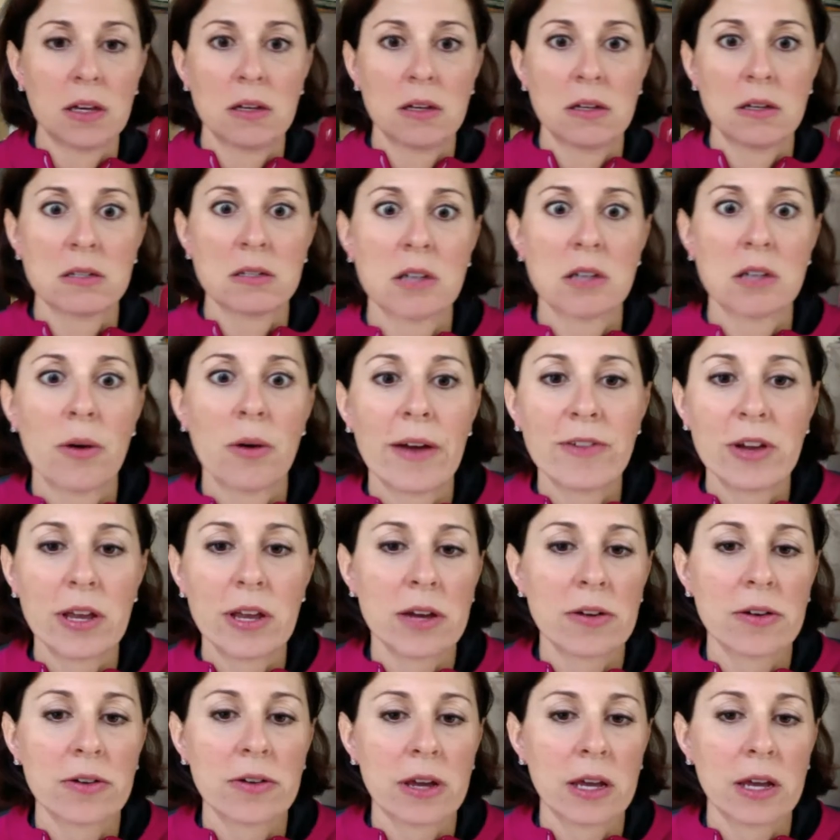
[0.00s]
So every
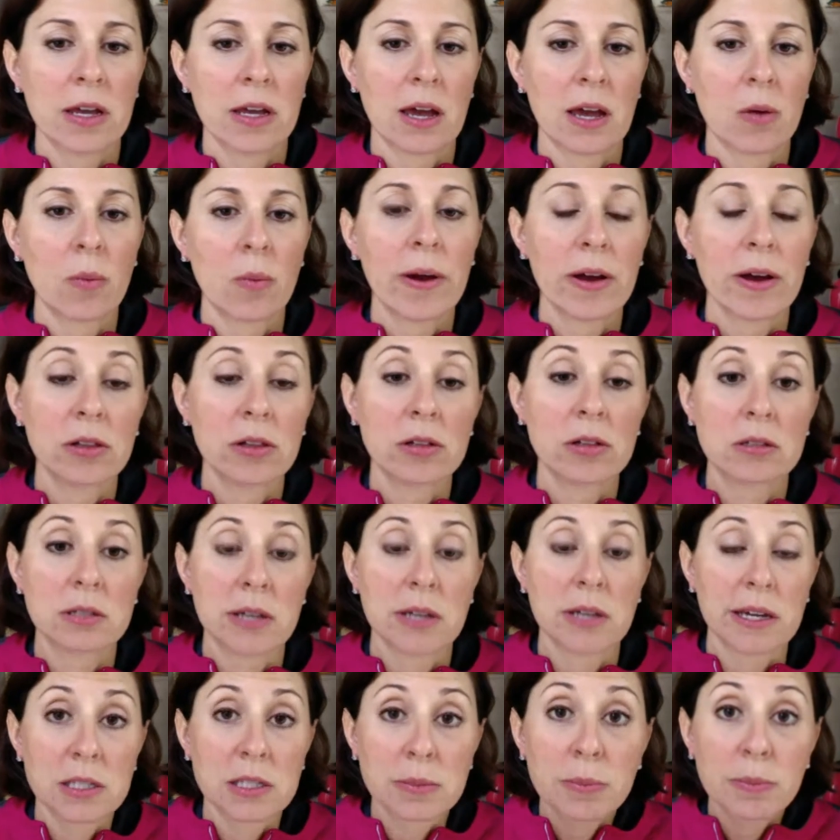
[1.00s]
earring I wear looks
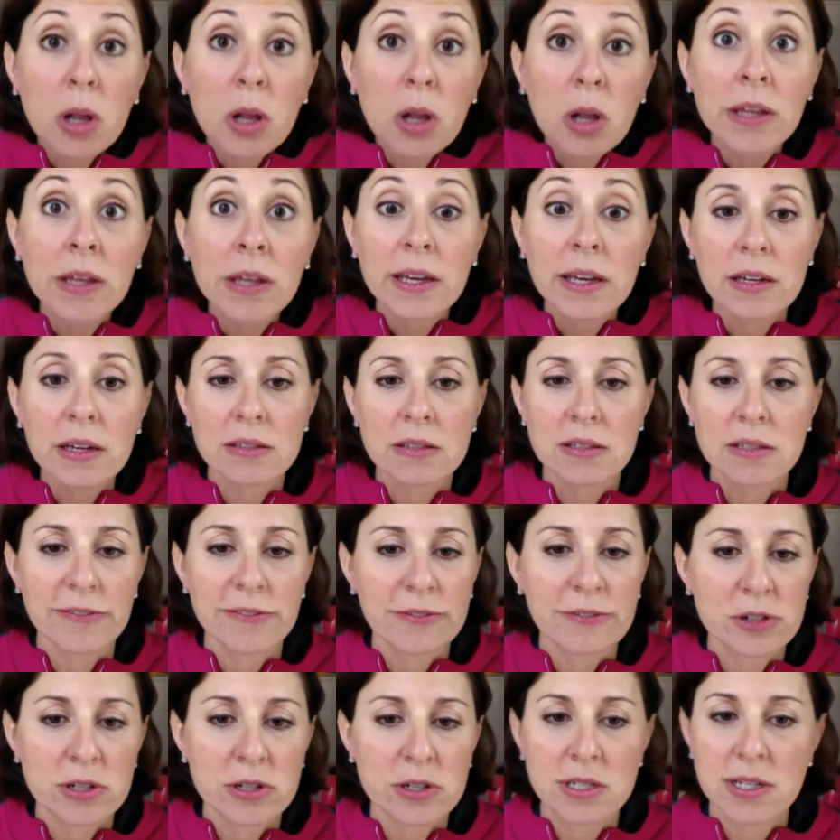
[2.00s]
like it's pulling, except
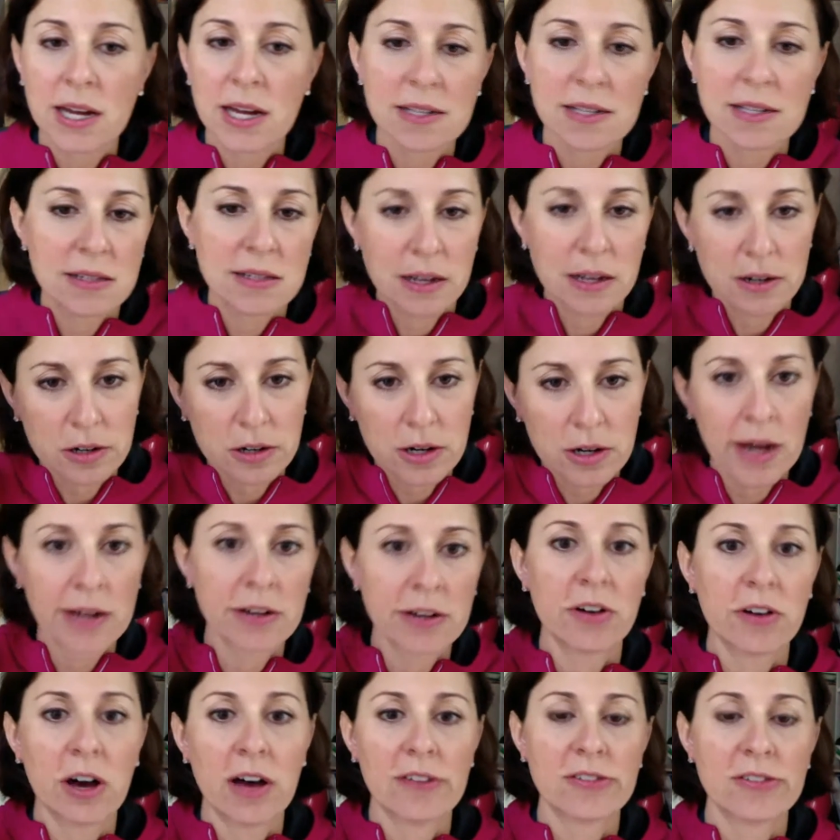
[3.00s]
for studs that are kind
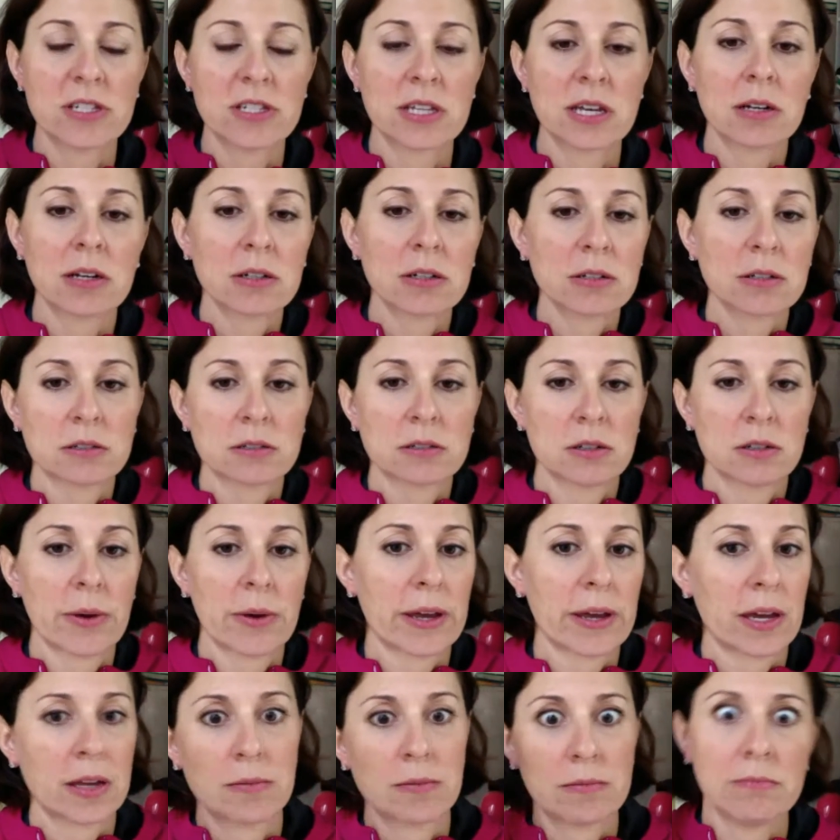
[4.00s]
of off center, so I
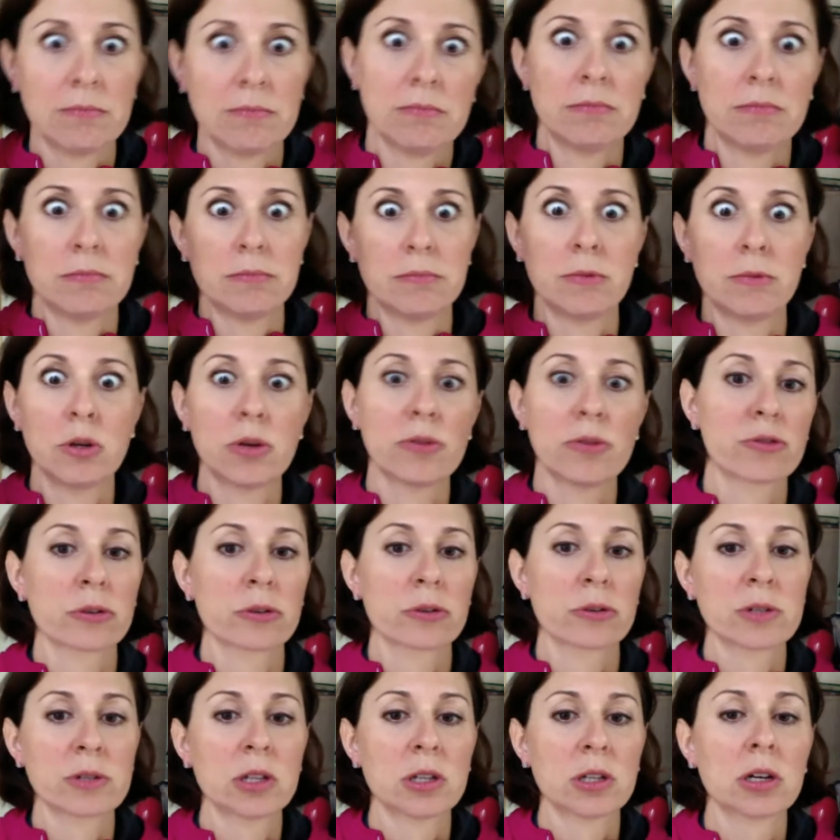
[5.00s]
can maneuver
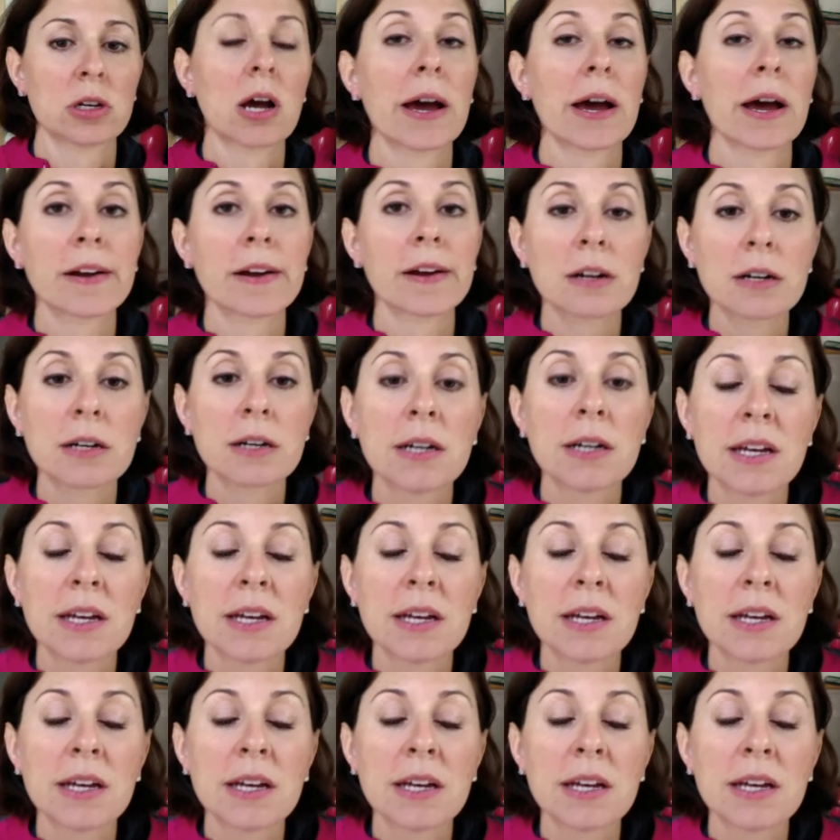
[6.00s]
them to look higher.